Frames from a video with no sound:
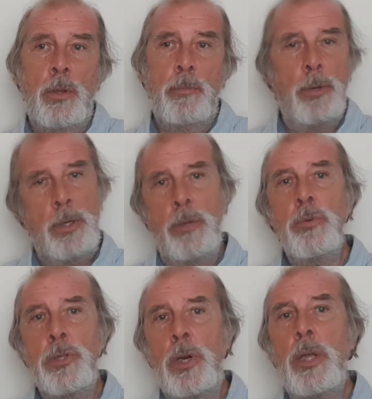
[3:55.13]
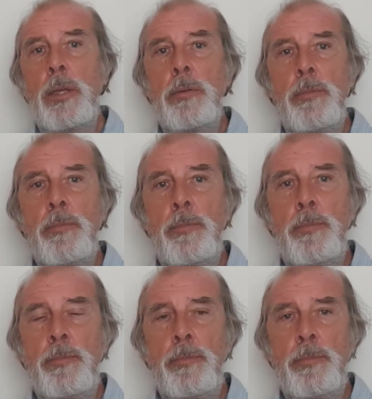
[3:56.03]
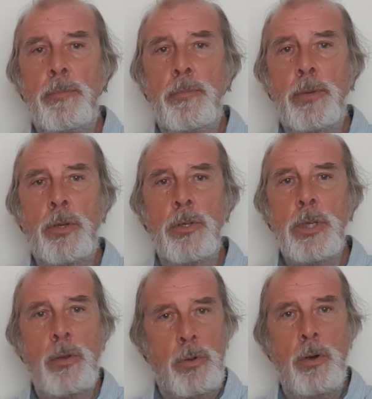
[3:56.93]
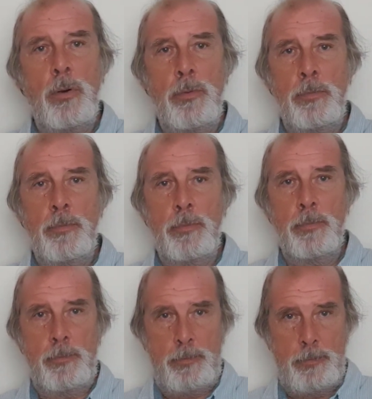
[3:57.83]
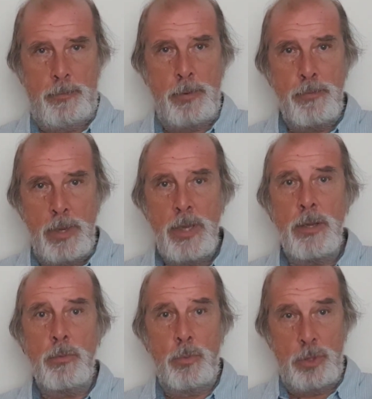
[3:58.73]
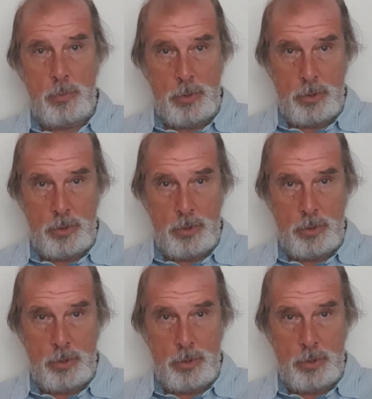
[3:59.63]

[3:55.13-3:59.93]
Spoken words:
But he was right, because alcohol, for me, was what